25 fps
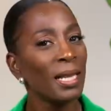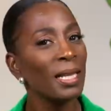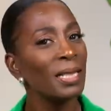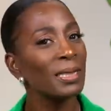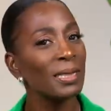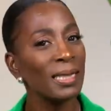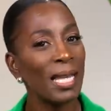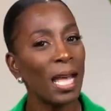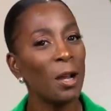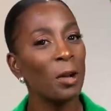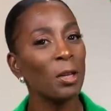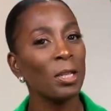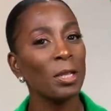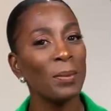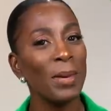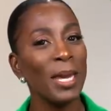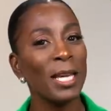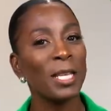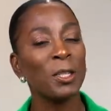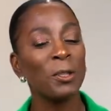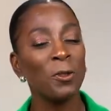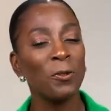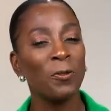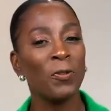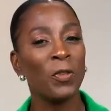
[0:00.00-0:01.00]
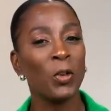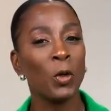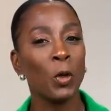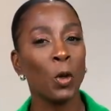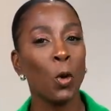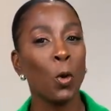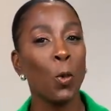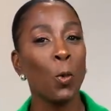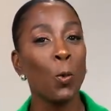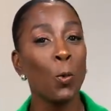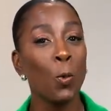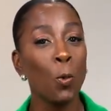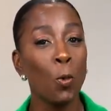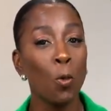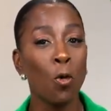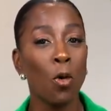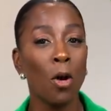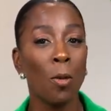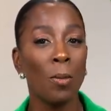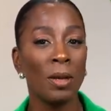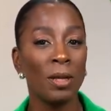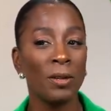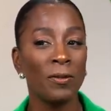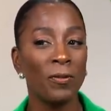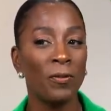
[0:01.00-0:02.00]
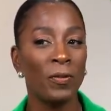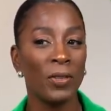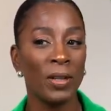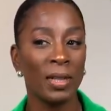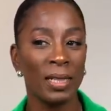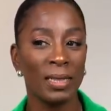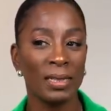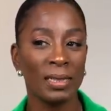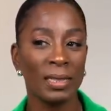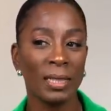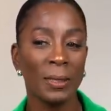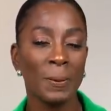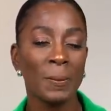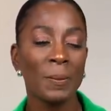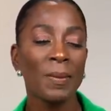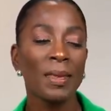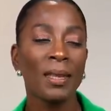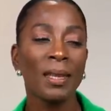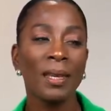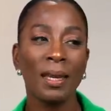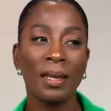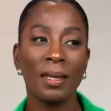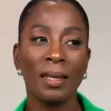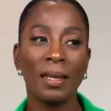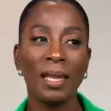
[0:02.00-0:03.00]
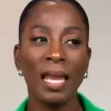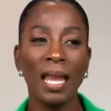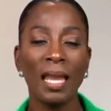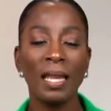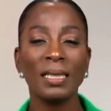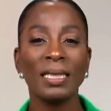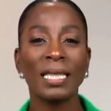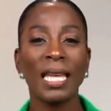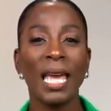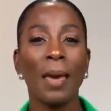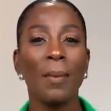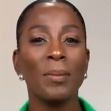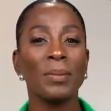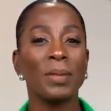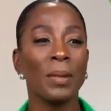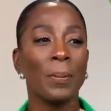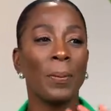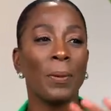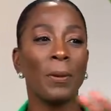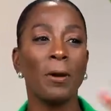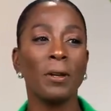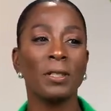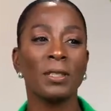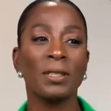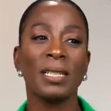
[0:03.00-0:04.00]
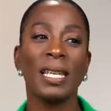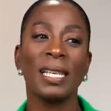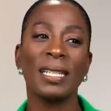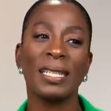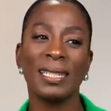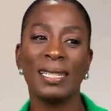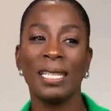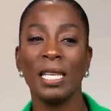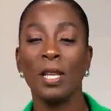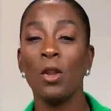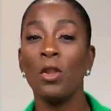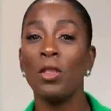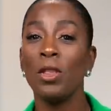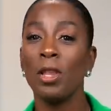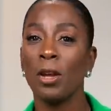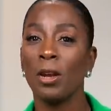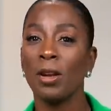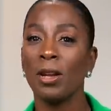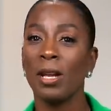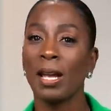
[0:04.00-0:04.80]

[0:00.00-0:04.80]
It's not gonna make you feel warm and fuzzy. And a lot of times the person that's sitting there